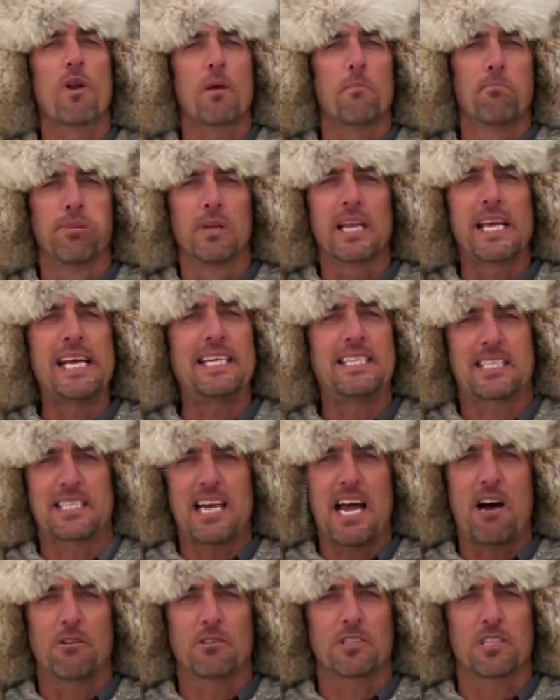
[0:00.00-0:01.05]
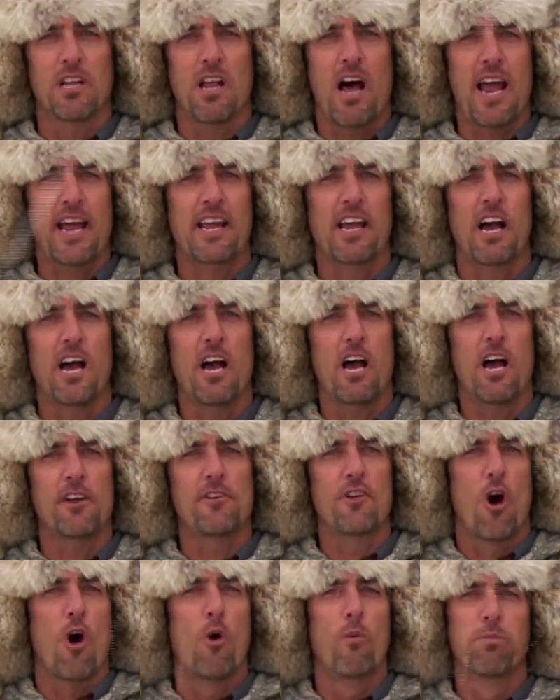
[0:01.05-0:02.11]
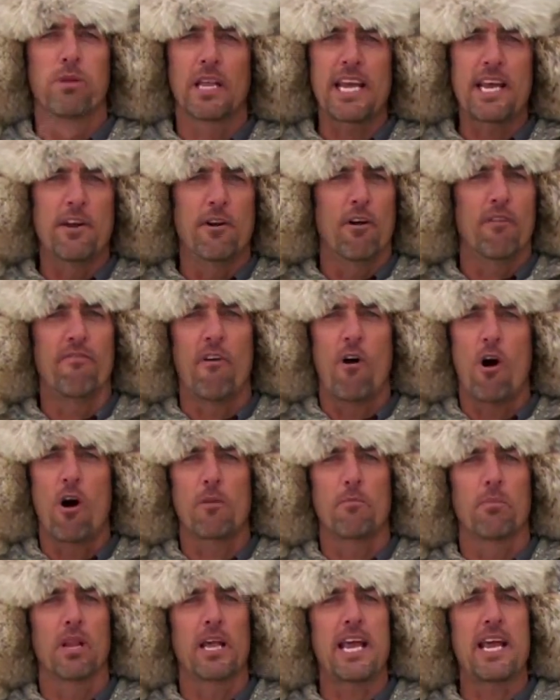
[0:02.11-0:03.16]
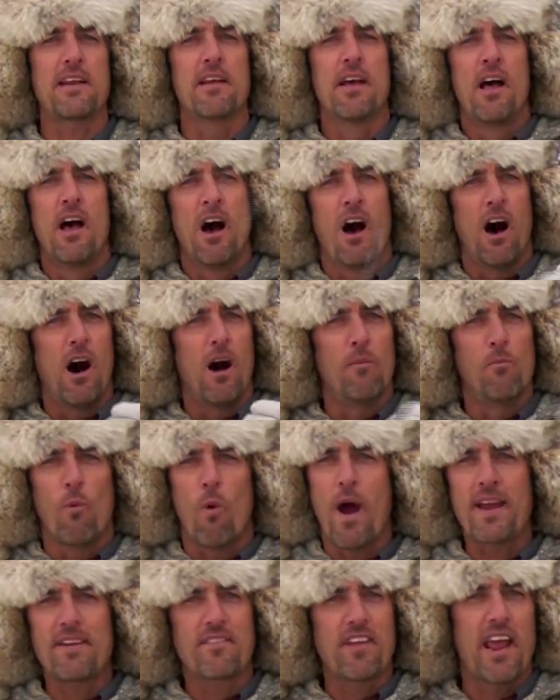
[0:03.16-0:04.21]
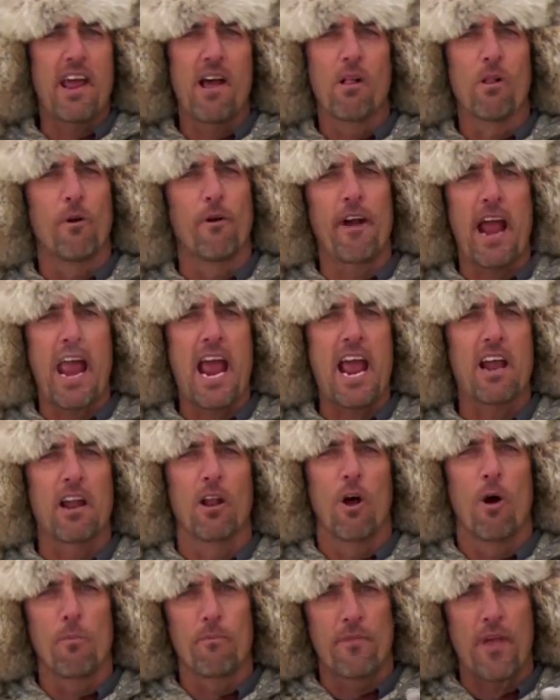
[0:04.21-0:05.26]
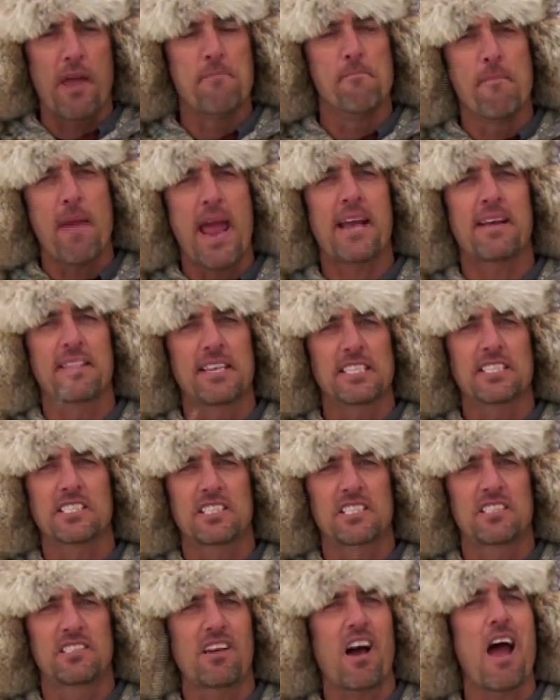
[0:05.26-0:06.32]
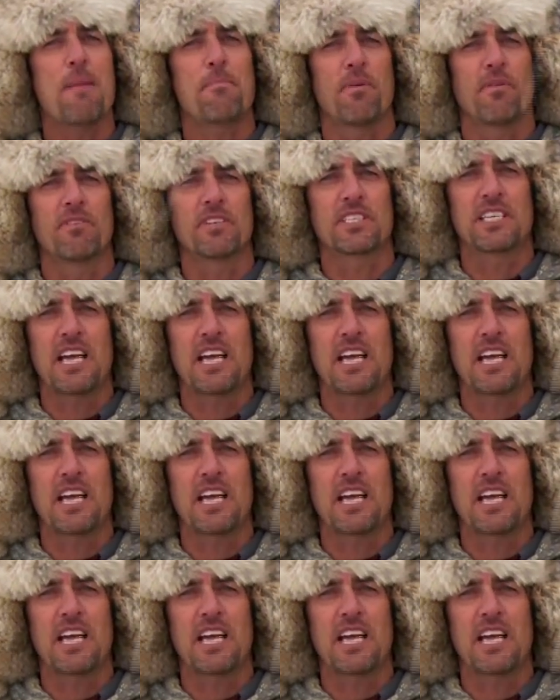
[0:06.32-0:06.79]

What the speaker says: bleat sounds like, a doe bleat or a fawn bleat, whitetail or antelope. They make this type of a